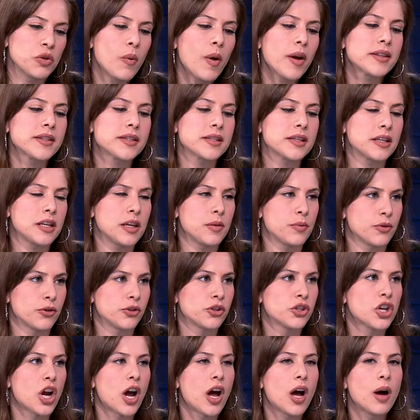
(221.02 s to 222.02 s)
wants to keep her
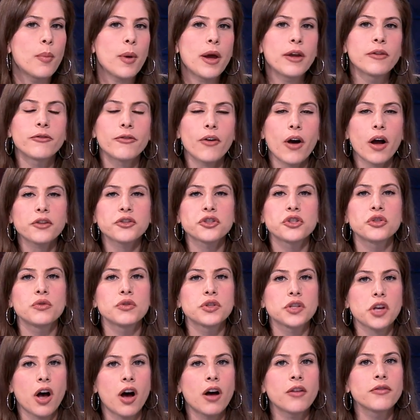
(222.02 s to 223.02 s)
job, and Fox
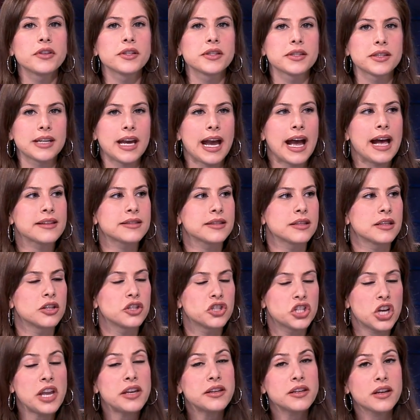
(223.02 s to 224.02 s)
News obviously has an
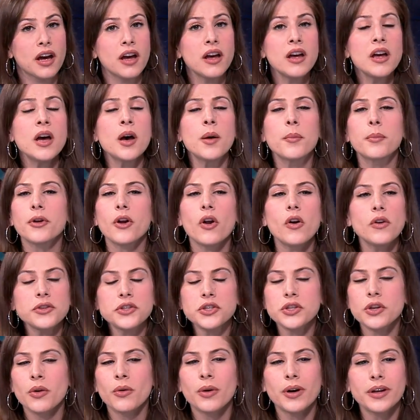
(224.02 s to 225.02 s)
agenda. But
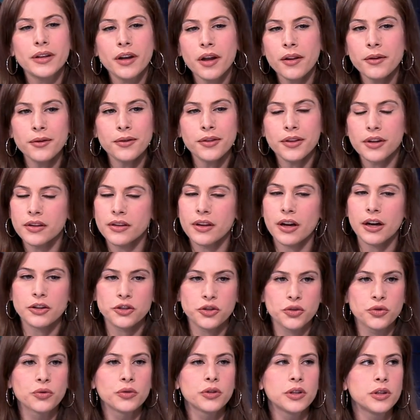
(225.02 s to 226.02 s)
also, another thing that I
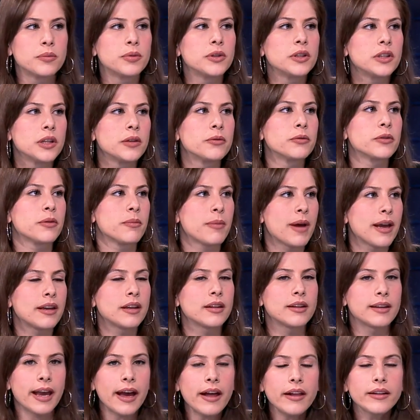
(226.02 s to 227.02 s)
truly believe with
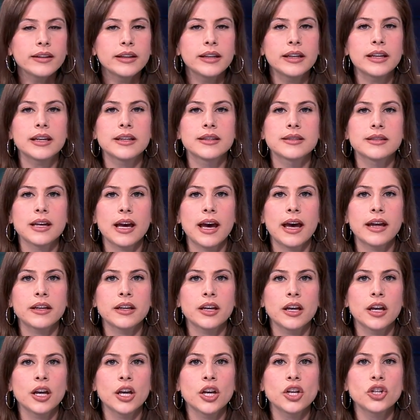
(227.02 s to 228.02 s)
Megyn Kelly is
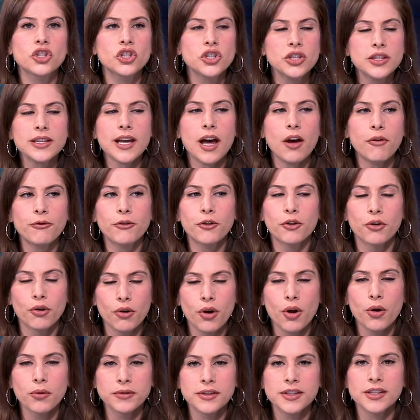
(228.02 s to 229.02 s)
that she's out for
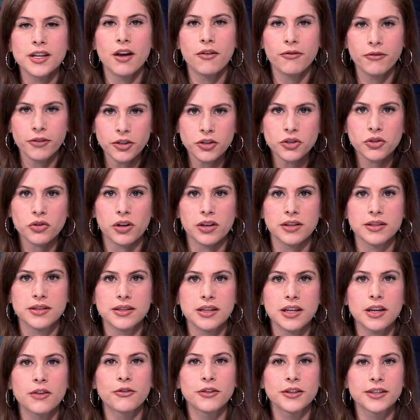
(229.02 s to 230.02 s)
her own
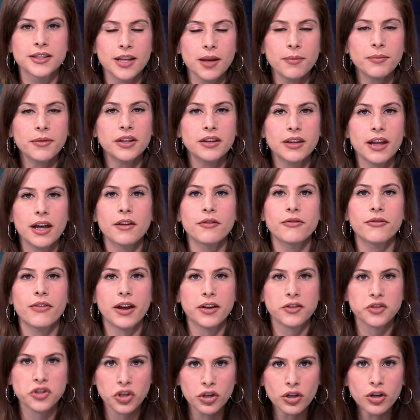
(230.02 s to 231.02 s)
self-interest. If it's something that
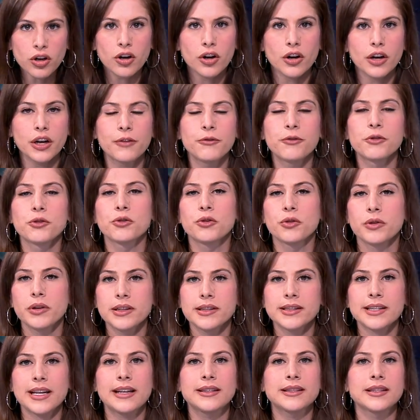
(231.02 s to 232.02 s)
affects her, if you're
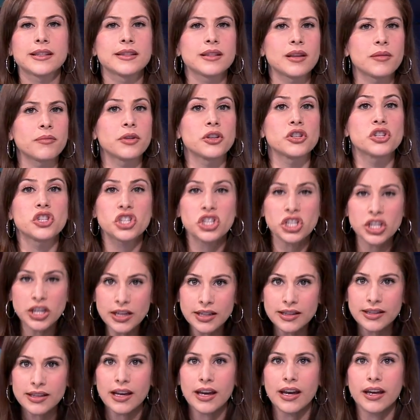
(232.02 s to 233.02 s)
criticizing something
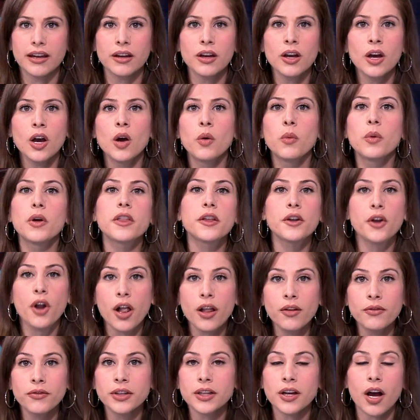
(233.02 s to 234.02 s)
she did, well, then
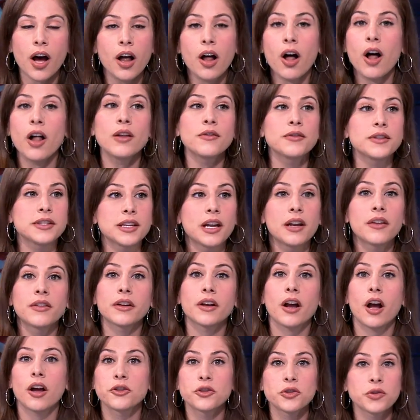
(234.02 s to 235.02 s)
all of a, uh, all of a sudden
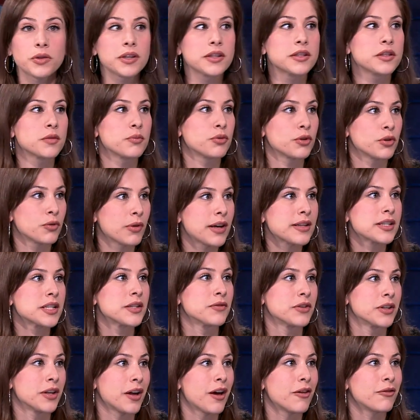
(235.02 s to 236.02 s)
the country isn't
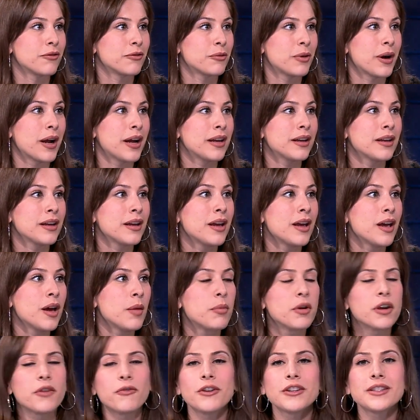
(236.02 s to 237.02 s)
progressive enough, right?
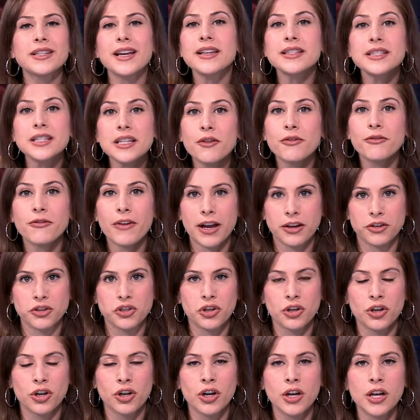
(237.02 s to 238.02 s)
Well, but if it doesn't affect
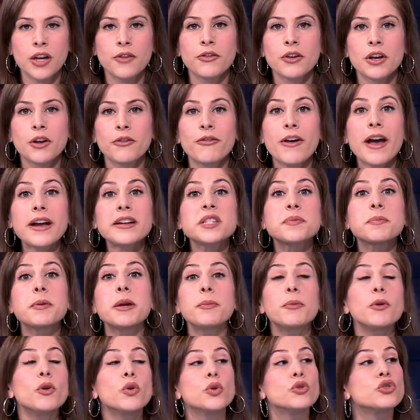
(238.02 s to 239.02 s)
her, if it fact, affects
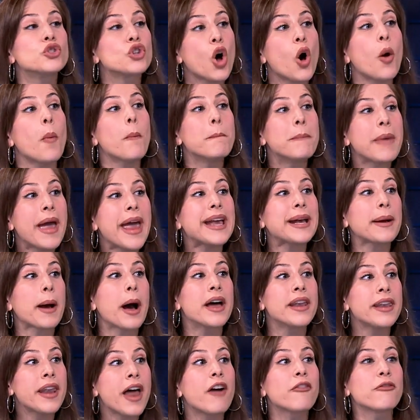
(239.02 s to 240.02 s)
people who don't make
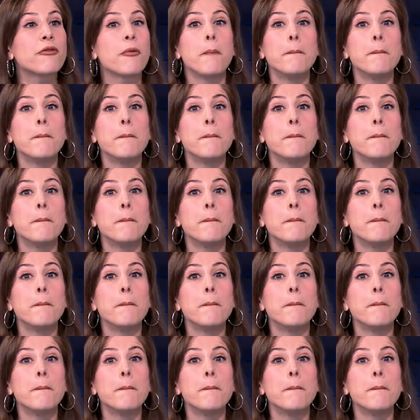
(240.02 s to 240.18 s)
enough